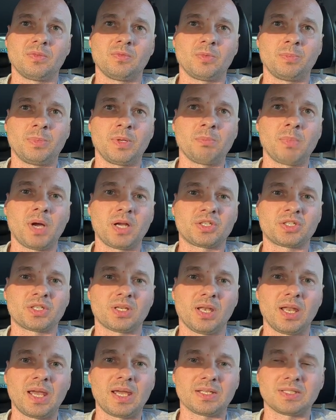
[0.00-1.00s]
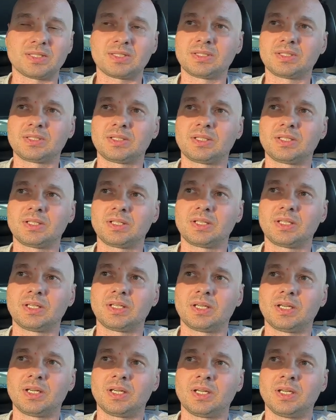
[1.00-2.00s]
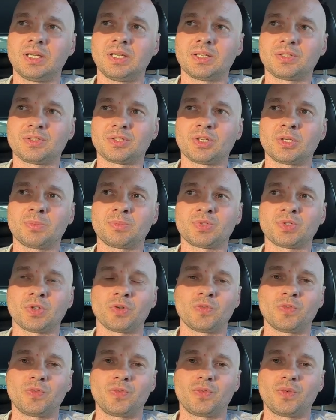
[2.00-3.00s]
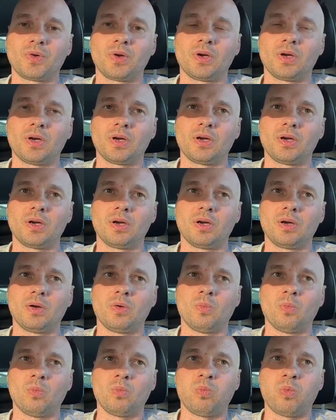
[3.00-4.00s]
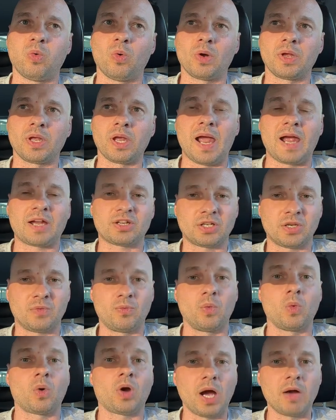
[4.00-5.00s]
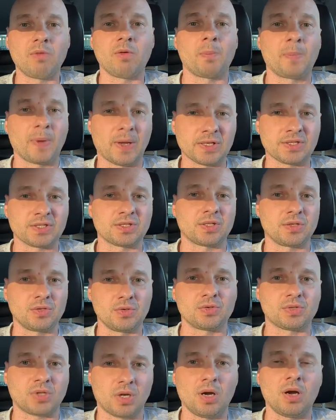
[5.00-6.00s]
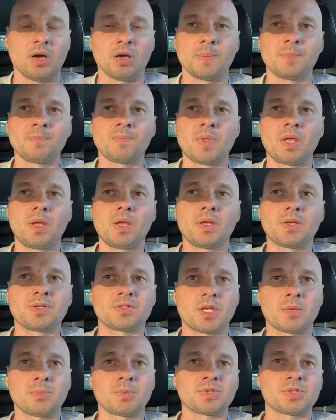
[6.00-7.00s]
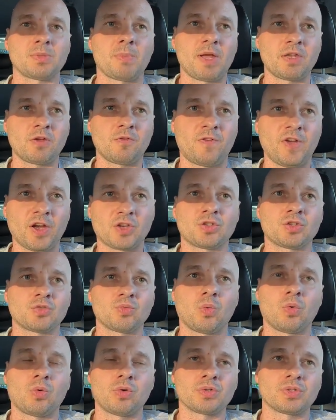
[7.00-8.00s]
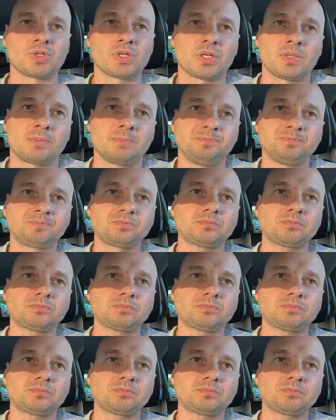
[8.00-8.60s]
would be much less in terms of what you actually will cover, because it's a used car. Same as the manufacturer's warranty